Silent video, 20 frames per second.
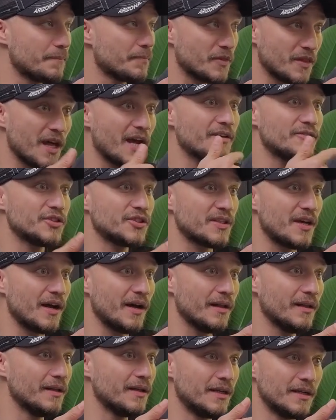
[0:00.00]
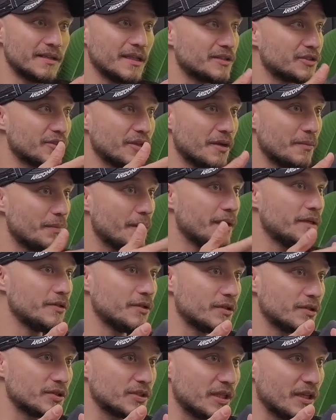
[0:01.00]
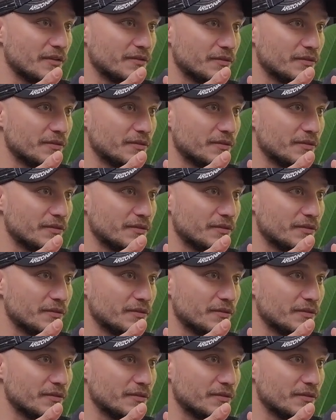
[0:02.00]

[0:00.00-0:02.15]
lifestyle that's going to better yourself.